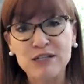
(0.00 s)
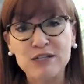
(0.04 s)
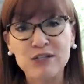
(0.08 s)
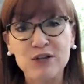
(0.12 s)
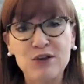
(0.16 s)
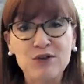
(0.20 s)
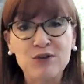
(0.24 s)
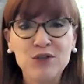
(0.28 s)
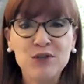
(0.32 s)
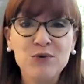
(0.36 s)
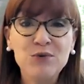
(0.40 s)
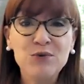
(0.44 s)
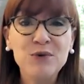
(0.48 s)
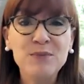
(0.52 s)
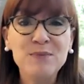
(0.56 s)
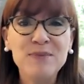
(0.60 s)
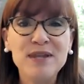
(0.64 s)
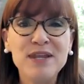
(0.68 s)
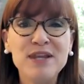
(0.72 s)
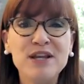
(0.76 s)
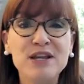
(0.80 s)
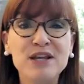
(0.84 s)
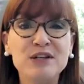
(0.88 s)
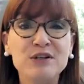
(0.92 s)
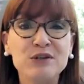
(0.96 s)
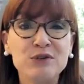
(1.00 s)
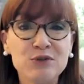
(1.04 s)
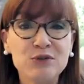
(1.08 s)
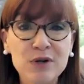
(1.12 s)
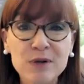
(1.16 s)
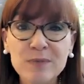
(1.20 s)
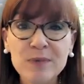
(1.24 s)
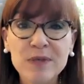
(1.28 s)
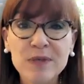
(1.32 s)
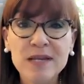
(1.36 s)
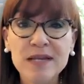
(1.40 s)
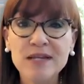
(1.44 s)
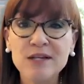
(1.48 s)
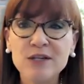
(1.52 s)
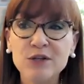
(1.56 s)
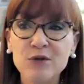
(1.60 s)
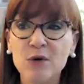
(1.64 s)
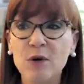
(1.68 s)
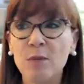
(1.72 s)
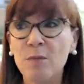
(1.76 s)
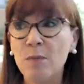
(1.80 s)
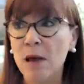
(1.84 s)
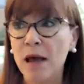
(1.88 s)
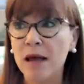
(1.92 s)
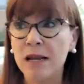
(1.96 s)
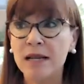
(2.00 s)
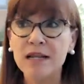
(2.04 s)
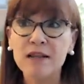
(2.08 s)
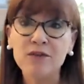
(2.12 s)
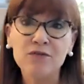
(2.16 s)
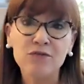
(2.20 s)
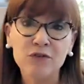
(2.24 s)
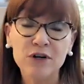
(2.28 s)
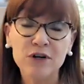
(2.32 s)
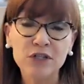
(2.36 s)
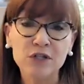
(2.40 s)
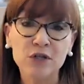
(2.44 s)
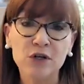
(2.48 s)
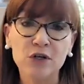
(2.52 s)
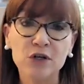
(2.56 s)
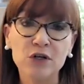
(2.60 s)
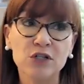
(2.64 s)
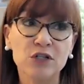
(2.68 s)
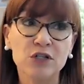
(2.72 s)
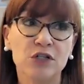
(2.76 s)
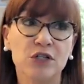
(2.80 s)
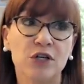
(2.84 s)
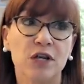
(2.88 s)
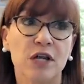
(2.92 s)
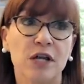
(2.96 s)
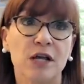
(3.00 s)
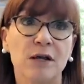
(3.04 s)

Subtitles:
So you would be contributing to a body of research.